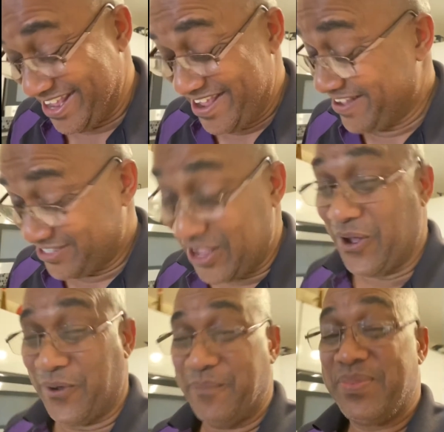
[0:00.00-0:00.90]

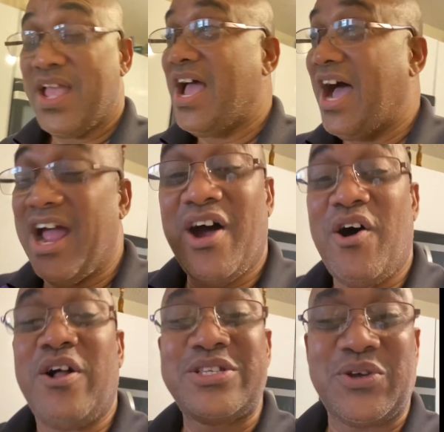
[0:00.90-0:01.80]
So, I
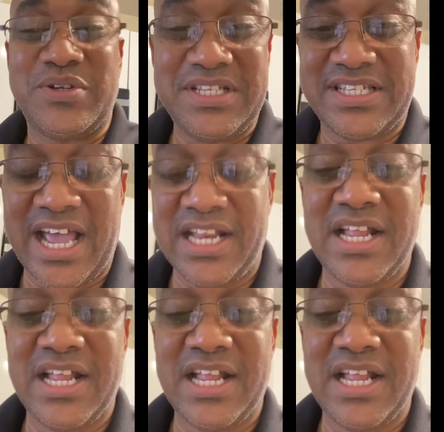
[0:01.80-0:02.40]
also decided